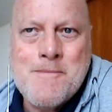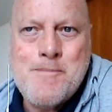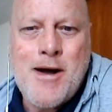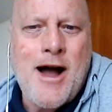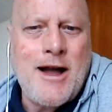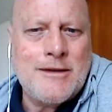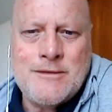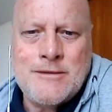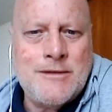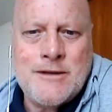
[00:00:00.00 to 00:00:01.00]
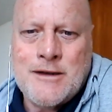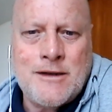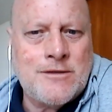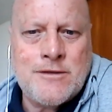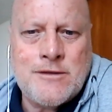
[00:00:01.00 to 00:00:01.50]
But he
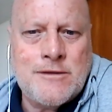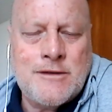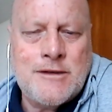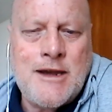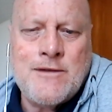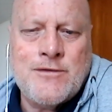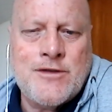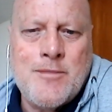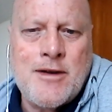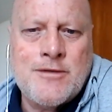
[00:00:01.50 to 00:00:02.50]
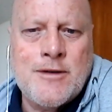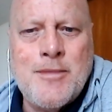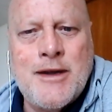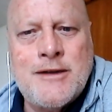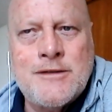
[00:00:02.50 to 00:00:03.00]
just gives the most
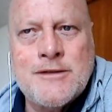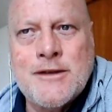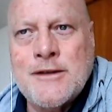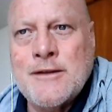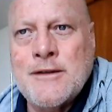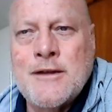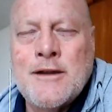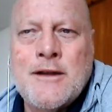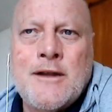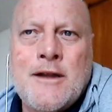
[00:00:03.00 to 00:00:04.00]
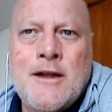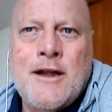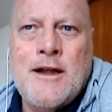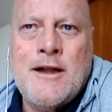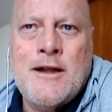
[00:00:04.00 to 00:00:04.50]
amazing
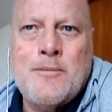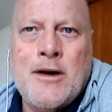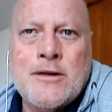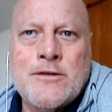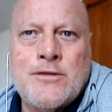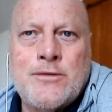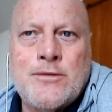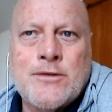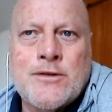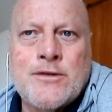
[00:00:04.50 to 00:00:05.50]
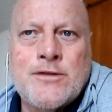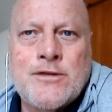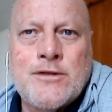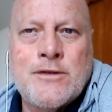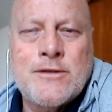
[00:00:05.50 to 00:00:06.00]
monk
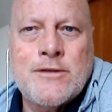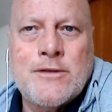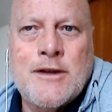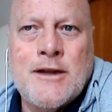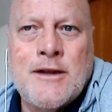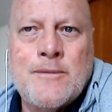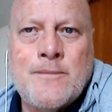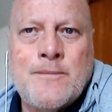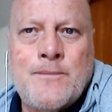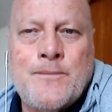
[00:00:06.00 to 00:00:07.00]
talks, and